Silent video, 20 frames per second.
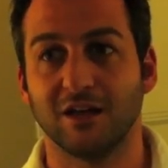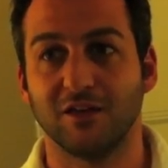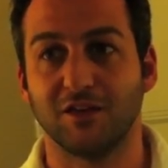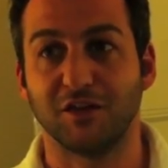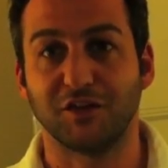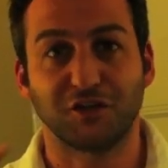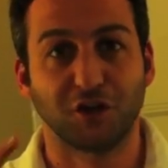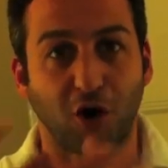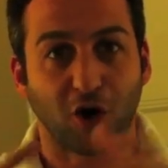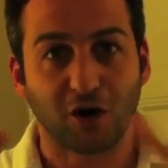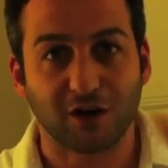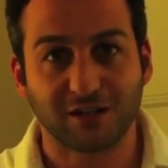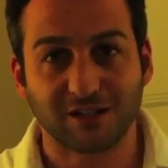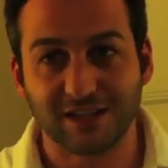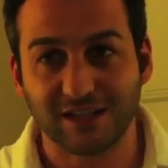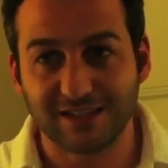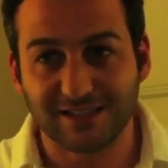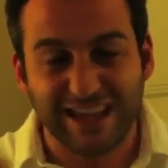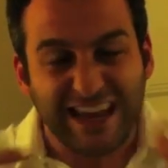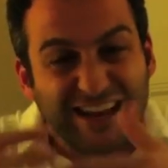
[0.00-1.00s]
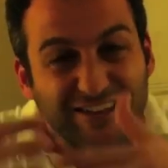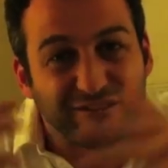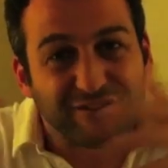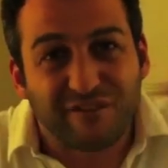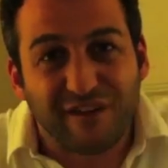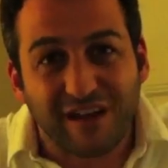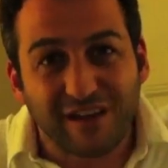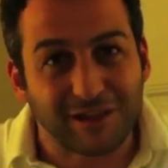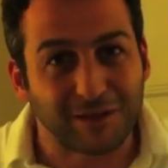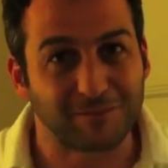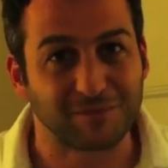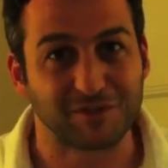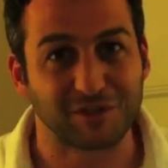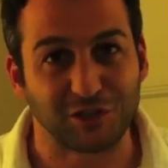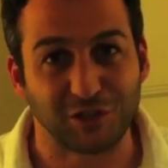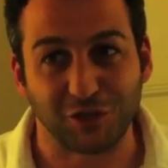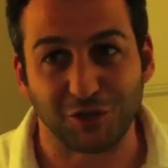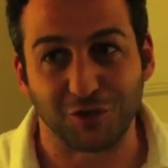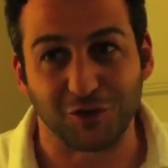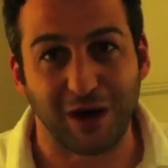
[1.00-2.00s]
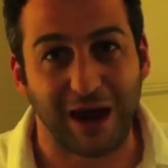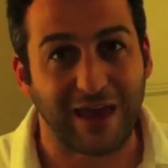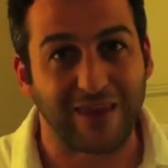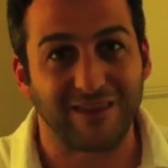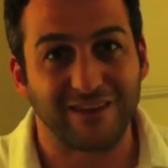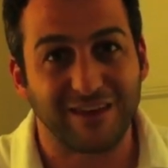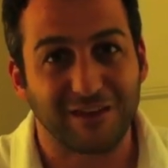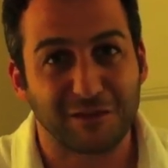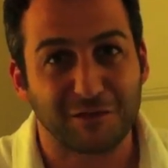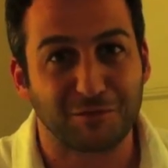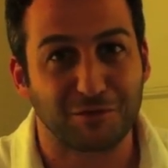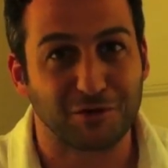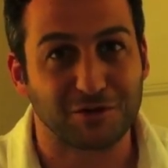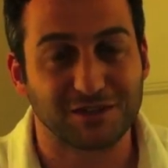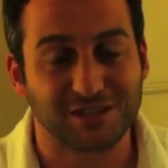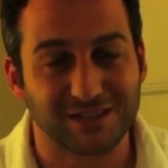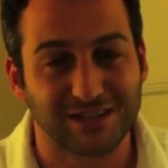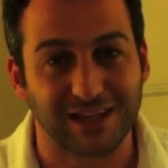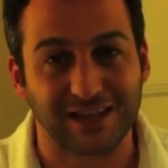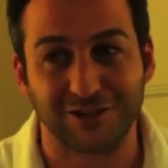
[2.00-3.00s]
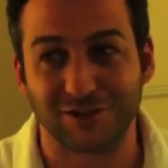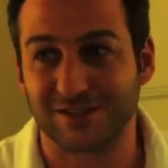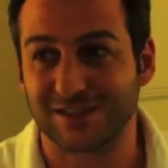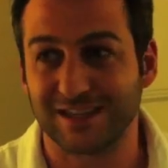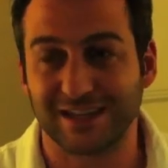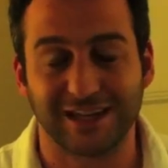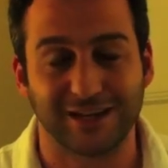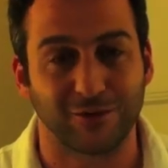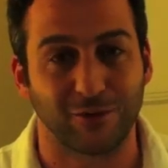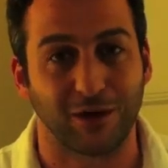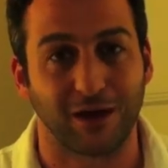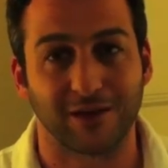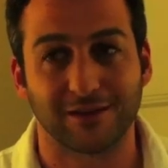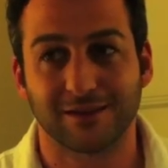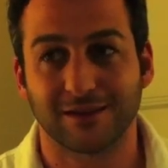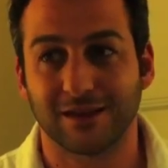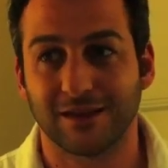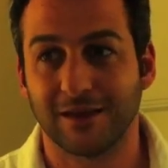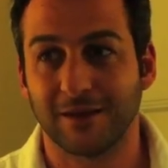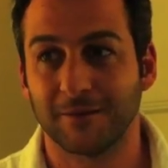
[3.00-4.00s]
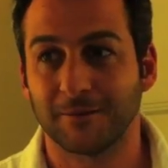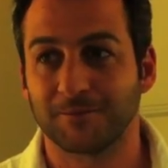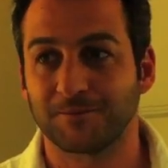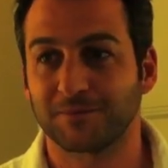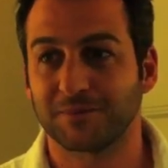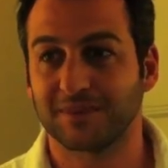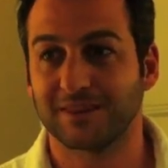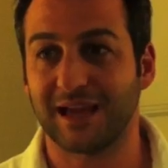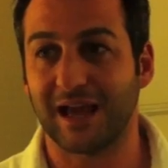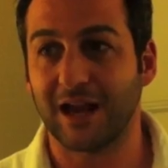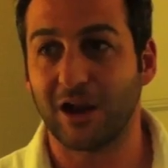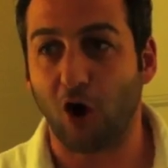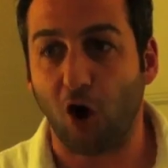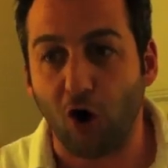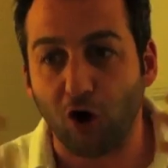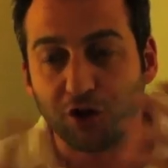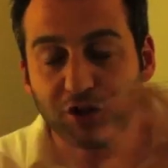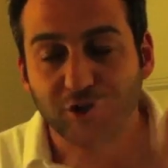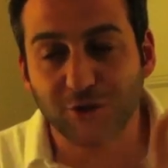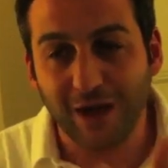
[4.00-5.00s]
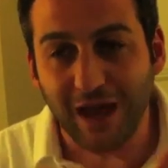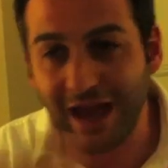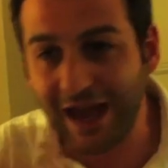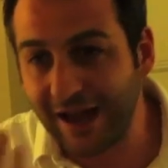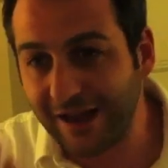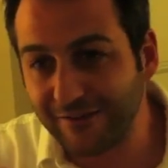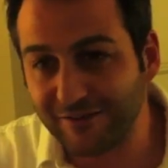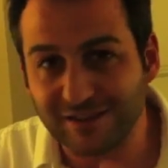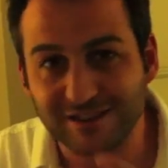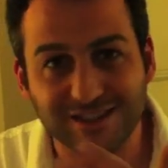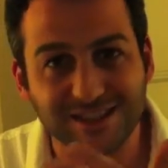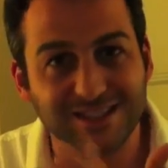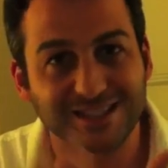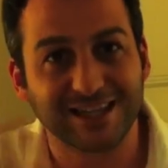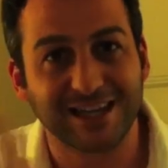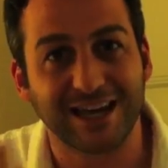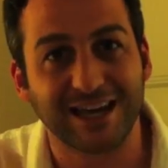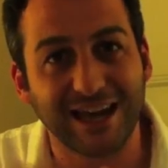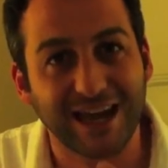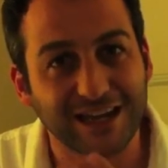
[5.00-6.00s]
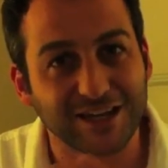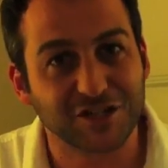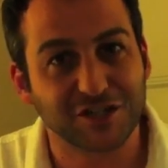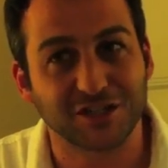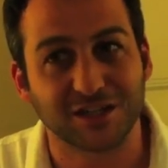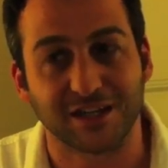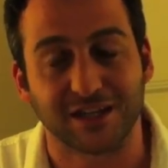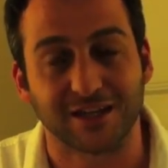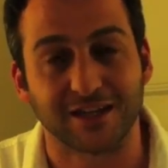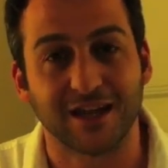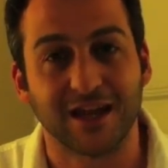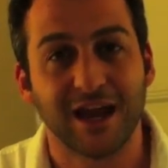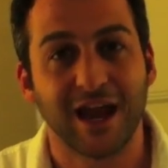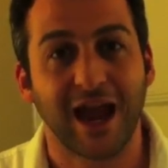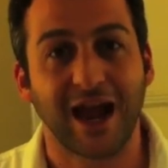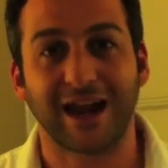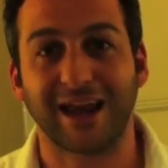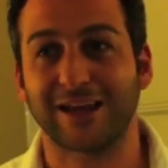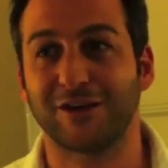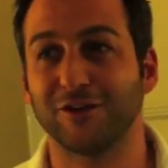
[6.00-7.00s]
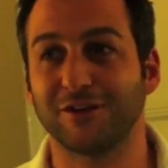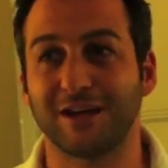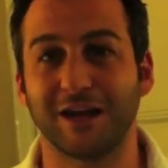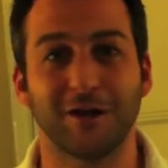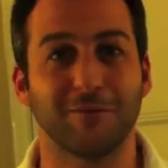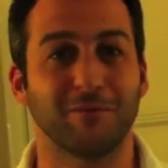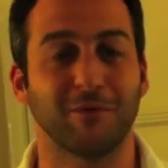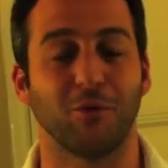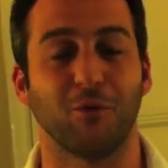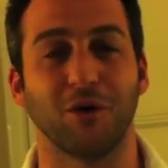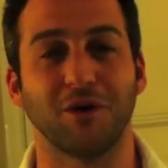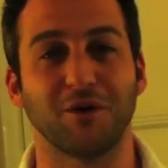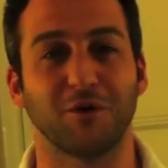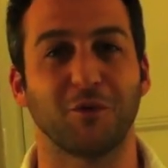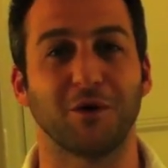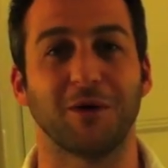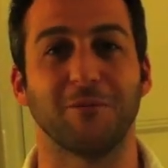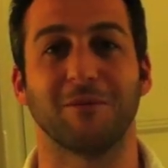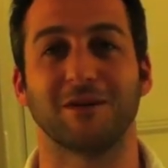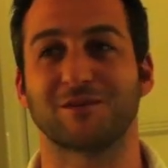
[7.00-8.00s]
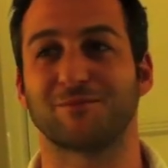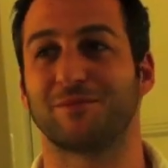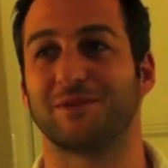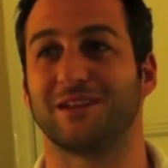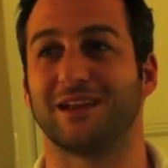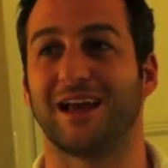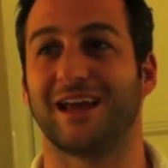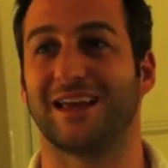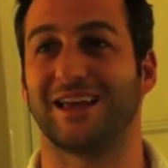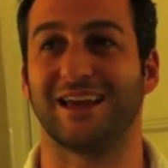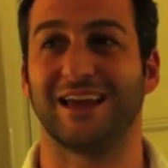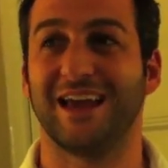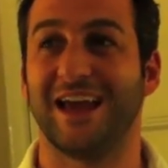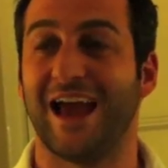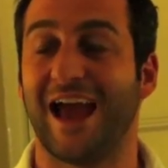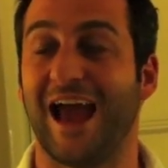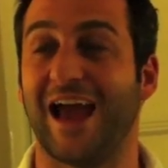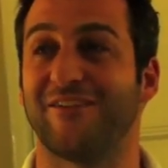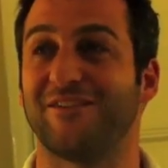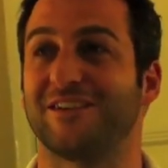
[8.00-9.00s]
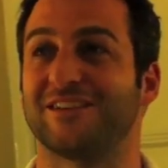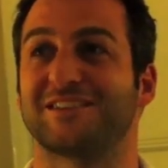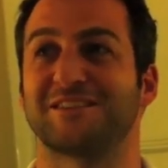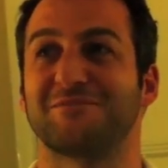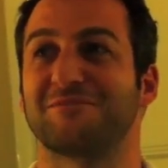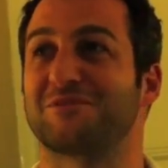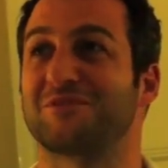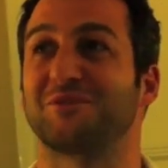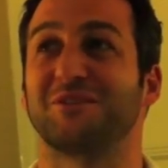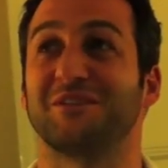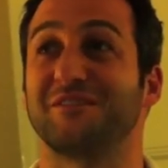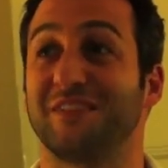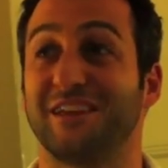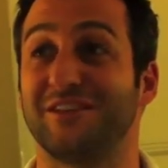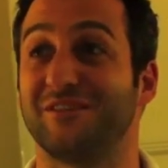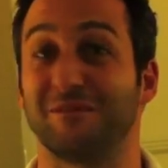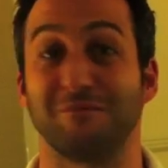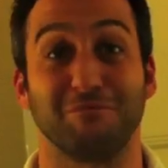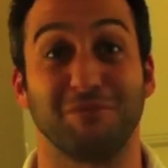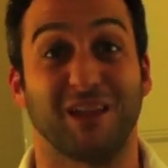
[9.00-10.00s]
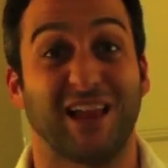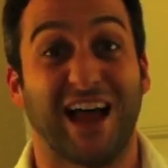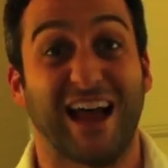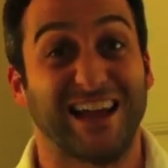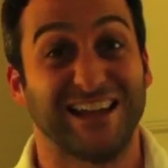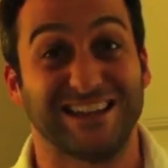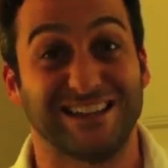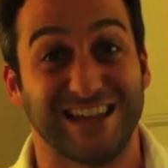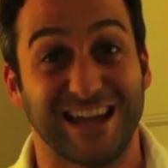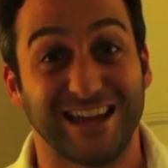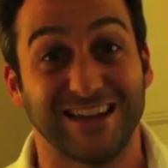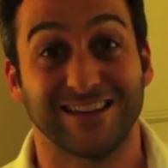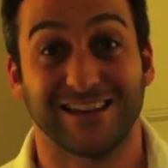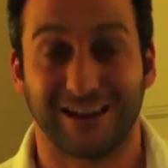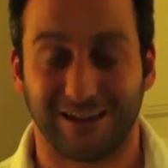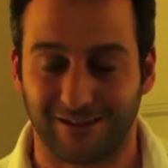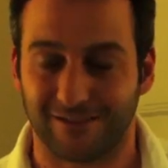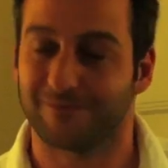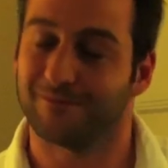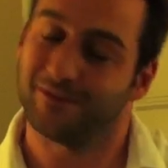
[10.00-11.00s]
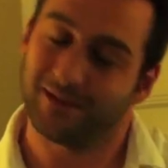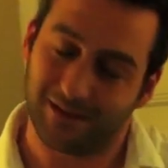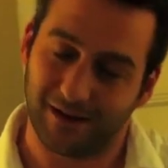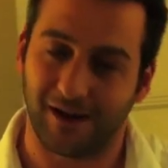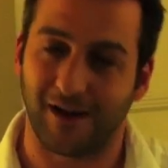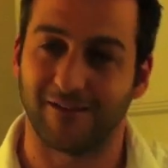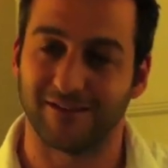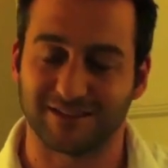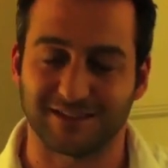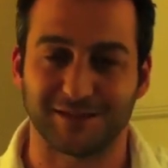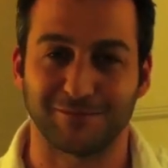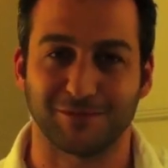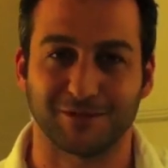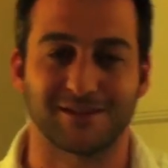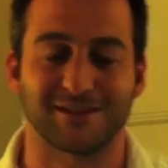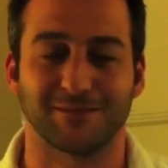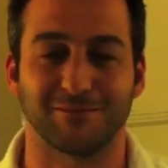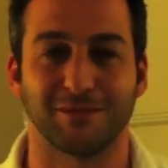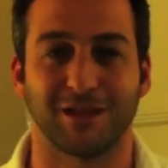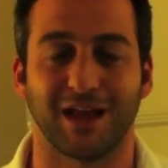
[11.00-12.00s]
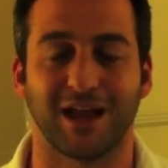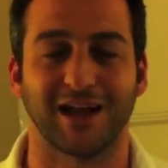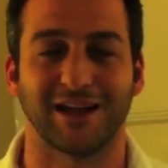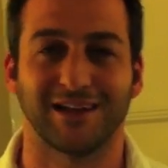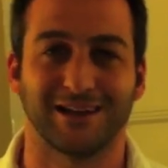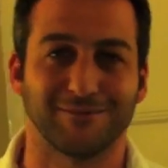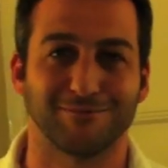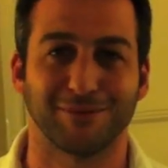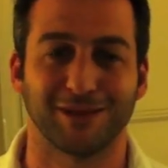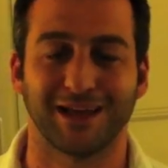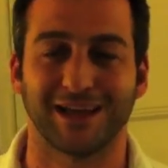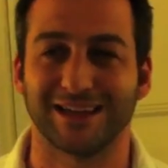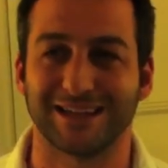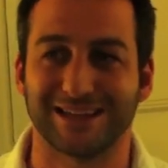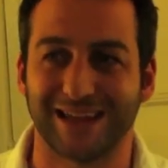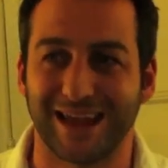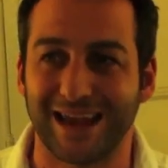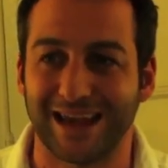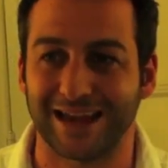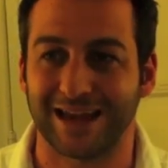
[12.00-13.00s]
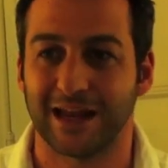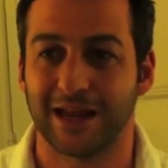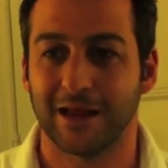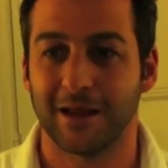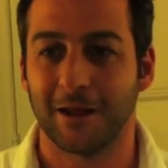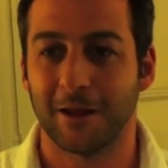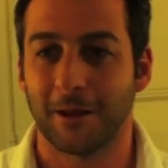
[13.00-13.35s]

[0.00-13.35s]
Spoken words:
the darkness envelops you and the other person that you're sitting with, that all you have is this connection. And I couldn't help but wonder what it must be like having some sort of even blind date there. Obviously puts the blind in blind date.